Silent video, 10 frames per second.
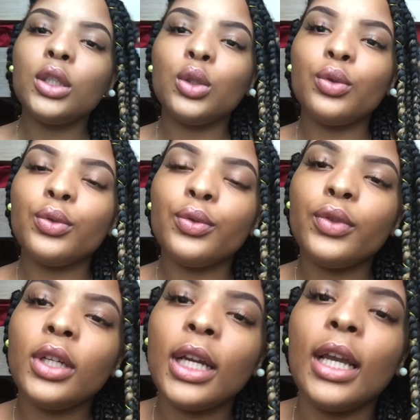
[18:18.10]
Don't
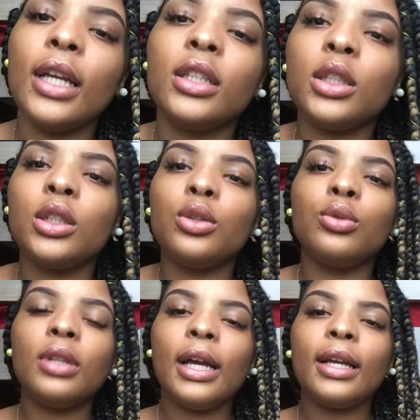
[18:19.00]
forget to
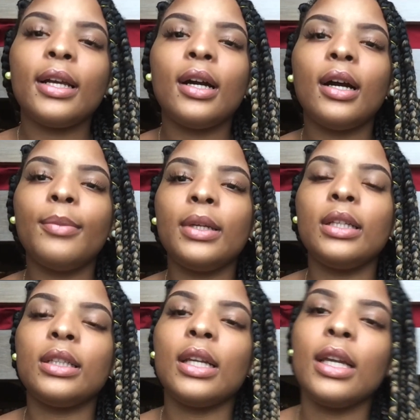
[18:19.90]
like, comment,